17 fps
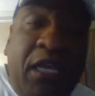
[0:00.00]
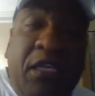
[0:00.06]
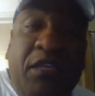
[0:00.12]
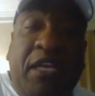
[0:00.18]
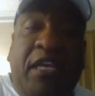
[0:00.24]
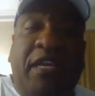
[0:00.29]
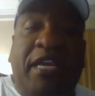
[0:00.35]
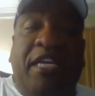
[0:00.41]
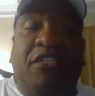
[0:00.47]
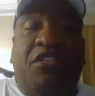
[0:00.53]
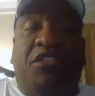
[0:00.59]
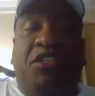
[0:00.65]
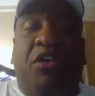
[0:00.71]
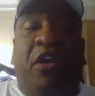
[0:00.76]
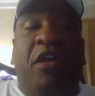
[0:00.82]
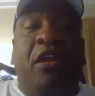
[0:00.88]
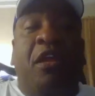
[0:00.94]
than
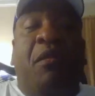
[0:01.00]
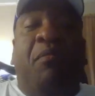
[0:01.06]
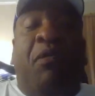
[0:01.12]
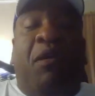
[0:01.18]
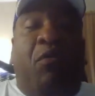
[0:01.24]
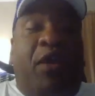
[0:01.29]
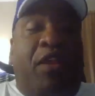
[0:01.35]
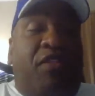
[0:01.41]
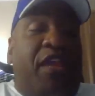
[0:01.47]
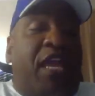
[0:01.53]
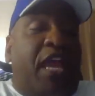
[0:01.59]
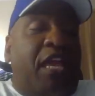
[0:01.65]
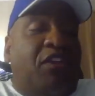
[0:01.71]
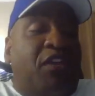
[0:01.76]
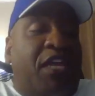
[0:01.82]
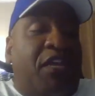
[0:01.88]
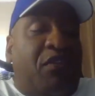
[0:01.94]
necessary. But one thing I
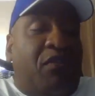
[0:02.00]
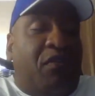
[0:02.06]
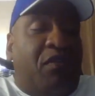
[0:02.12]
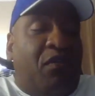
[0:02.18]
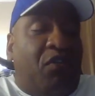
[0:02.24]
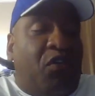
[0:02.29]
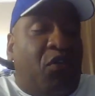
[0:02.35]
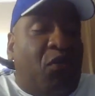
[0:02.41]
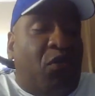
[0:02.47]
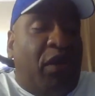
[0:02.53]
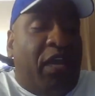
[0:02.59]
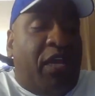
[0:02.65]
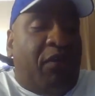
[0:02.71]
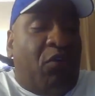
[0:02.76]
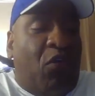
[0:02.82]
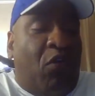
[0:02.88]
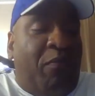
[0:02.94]
did do,
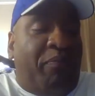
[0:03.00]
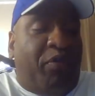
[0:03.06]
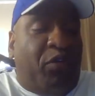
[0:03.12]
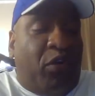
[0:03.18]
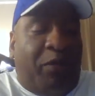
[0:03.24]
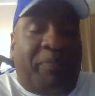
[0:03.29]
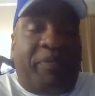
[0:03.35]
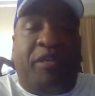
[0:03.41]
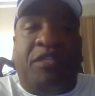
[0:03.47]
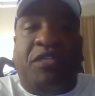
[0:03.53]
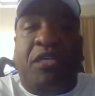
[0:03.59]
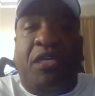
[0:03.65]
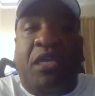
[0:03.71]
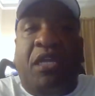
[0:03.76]
and on purpose,